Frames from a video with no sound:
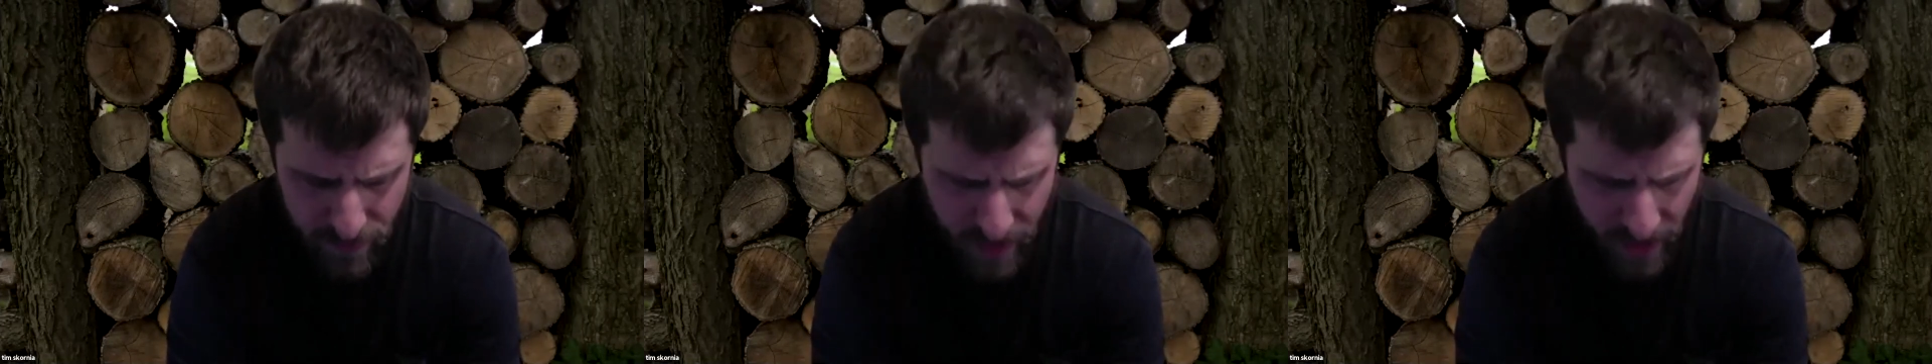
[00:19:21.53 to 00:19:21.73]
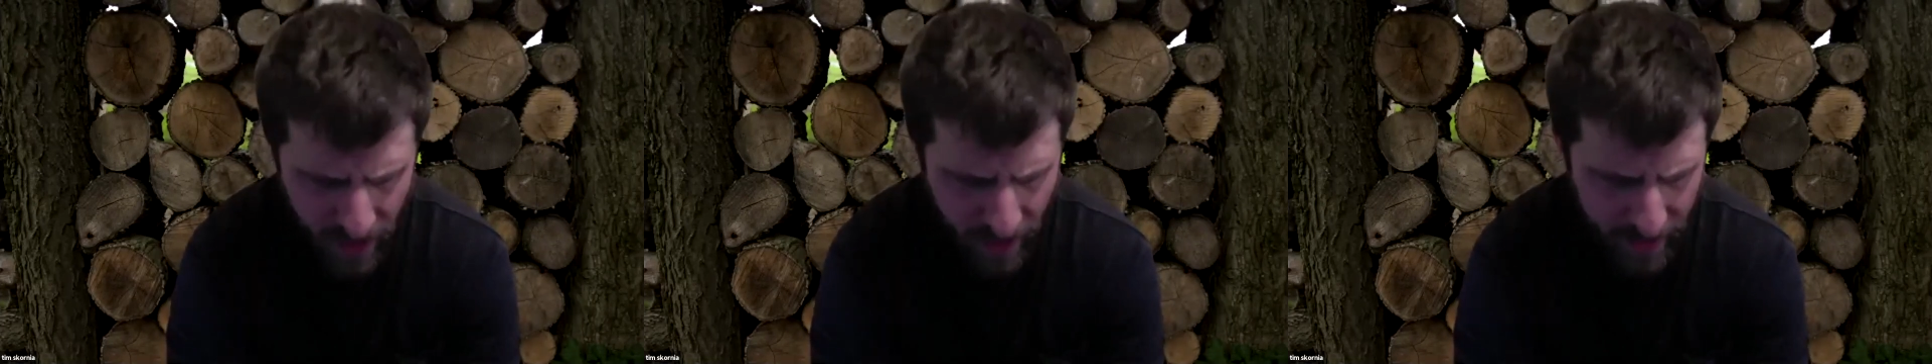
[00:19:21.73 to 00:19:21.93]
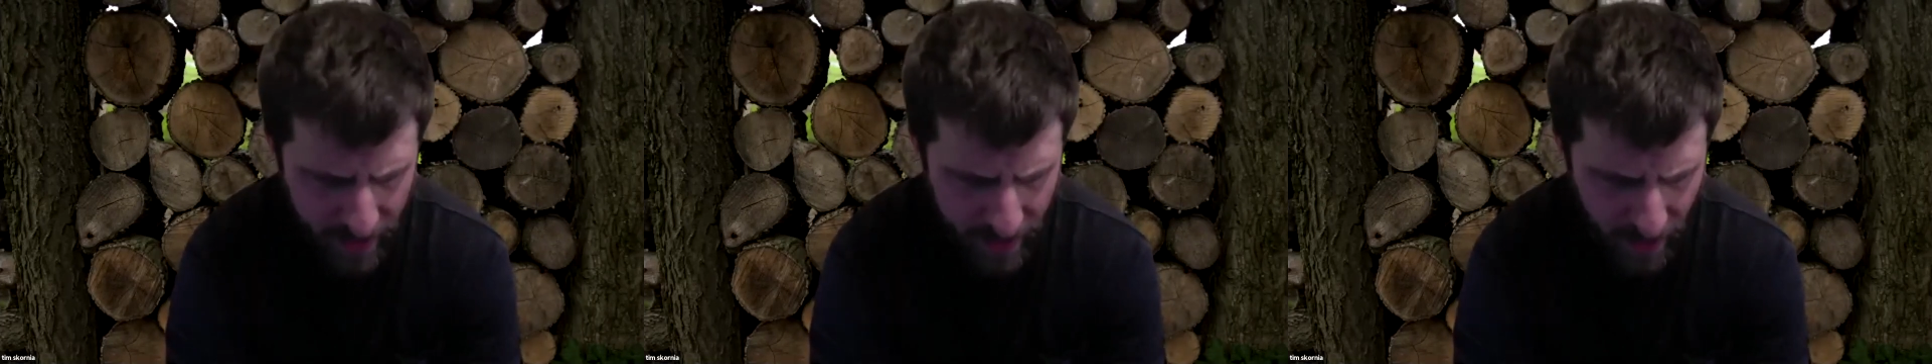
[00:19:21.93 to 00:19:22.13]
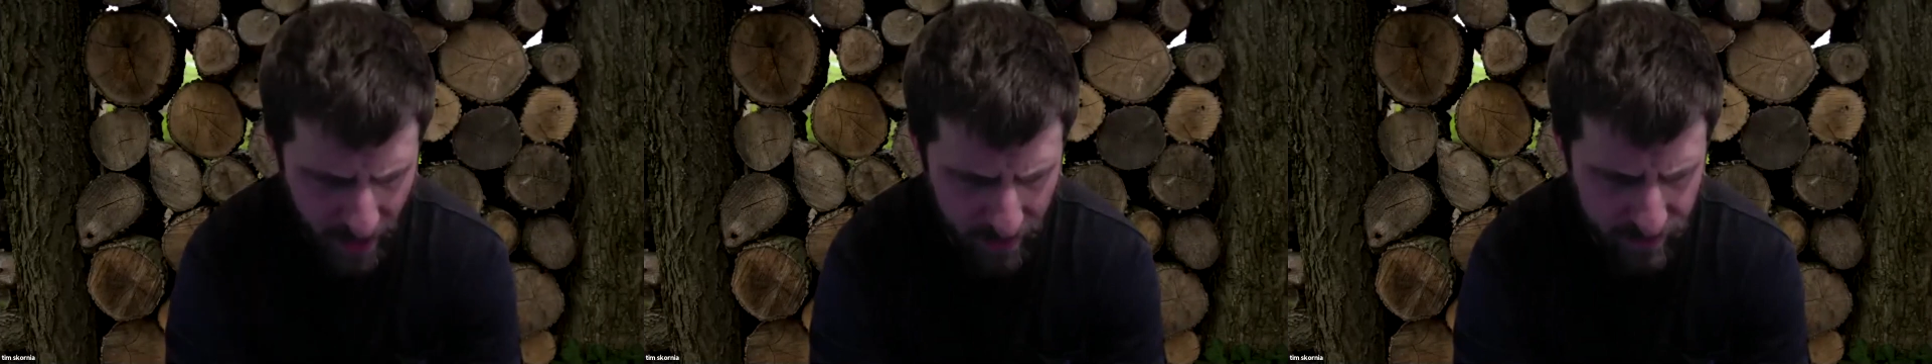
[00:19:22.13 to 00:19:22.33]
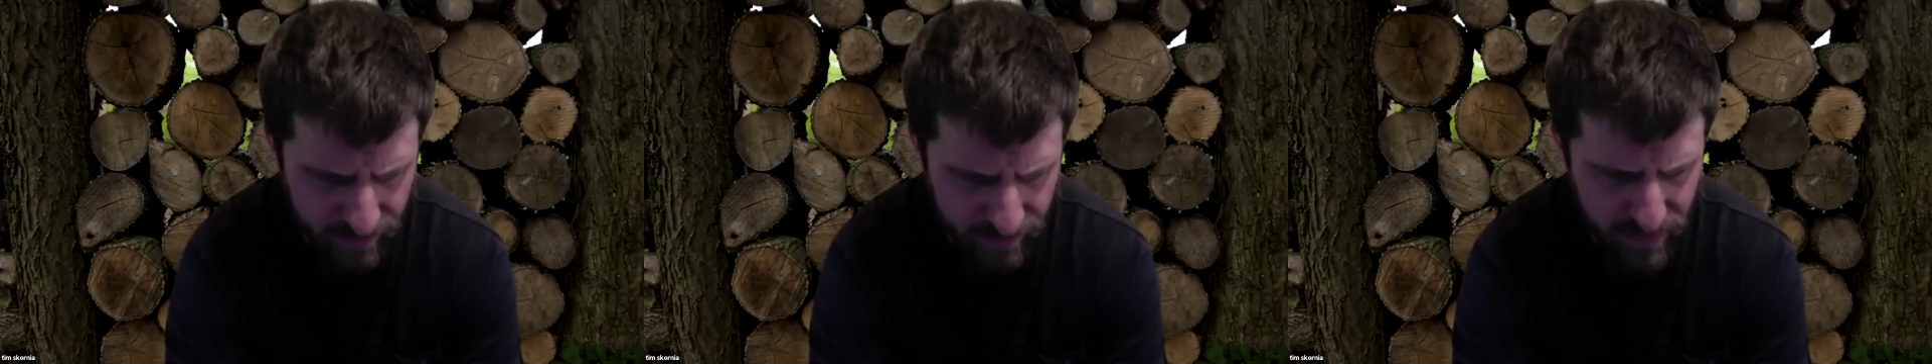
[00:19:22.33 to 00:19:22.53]

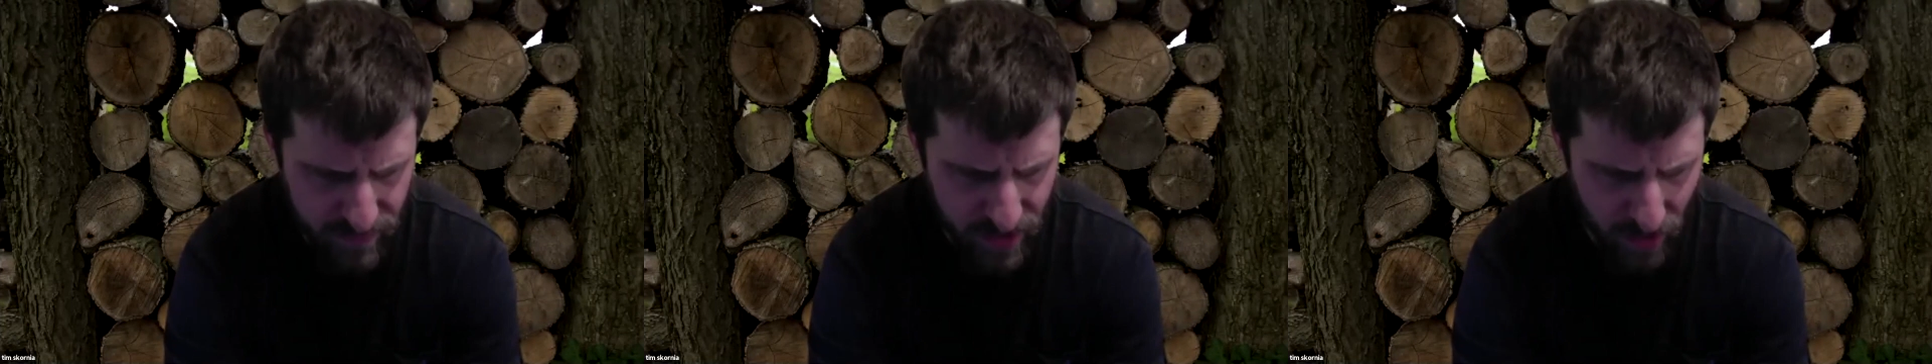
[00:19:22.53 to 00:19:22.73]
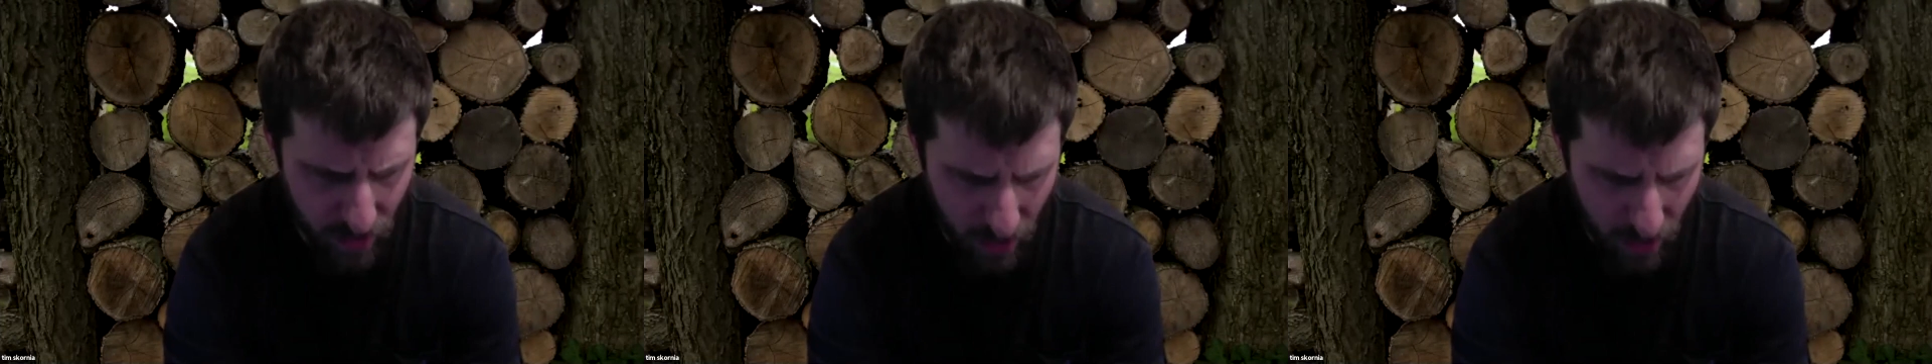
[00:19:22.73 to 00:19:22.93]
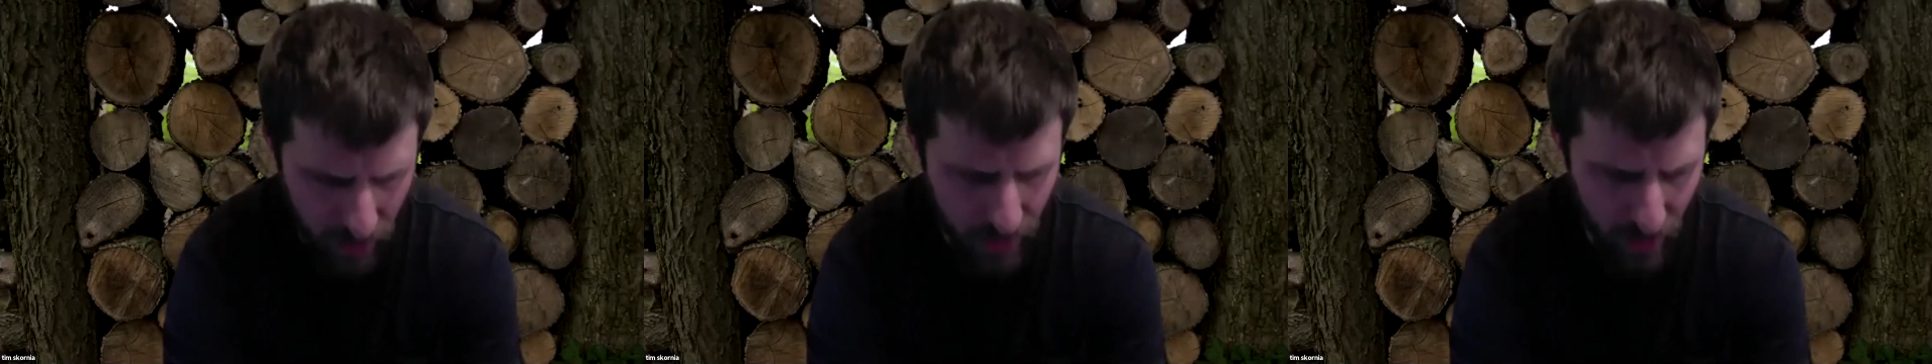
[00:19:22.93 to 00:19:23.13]
And so all in